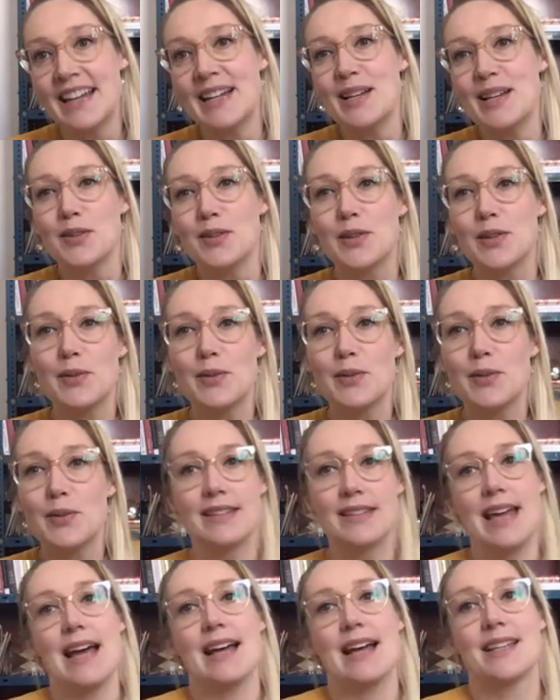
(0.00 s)
So,
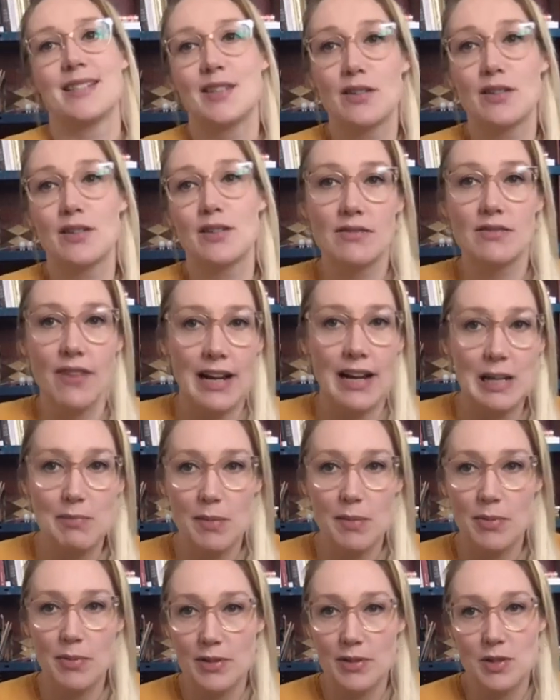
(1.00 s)
yes, you're inviting
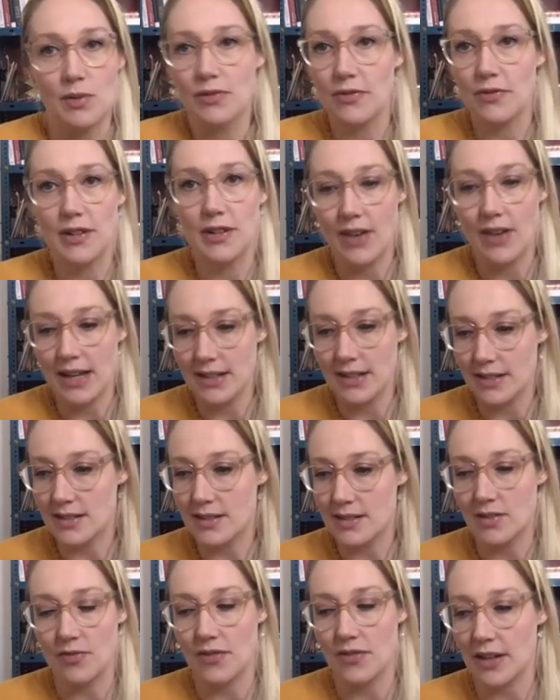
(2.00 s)
people to a free event
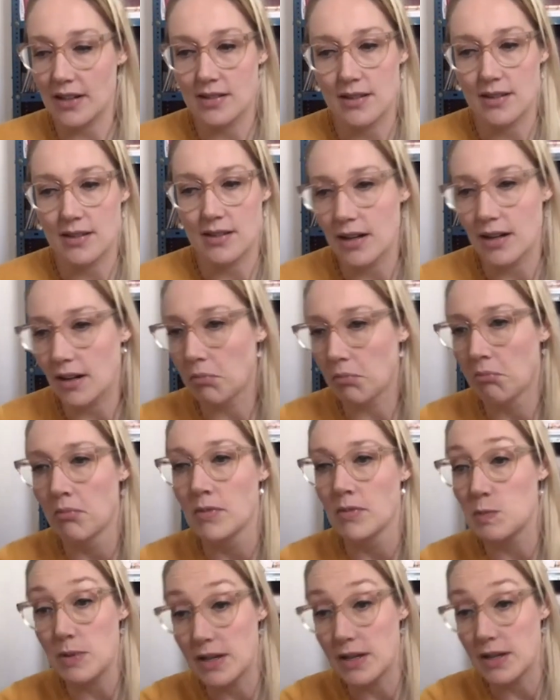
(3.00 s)
to fix their
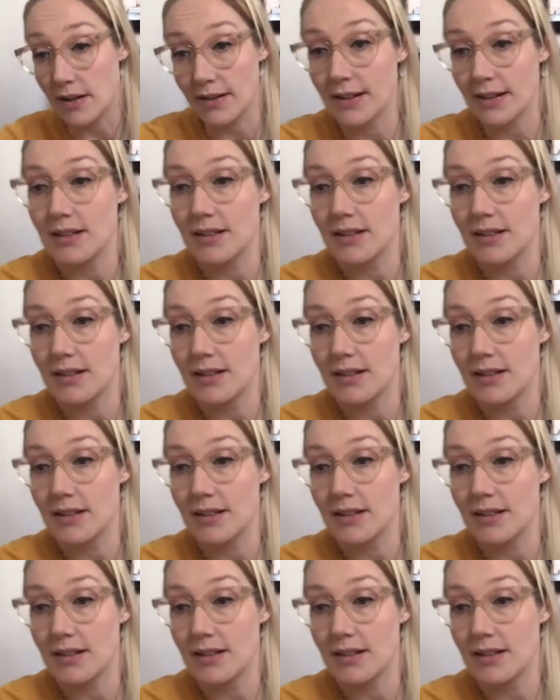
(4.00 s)
speaker.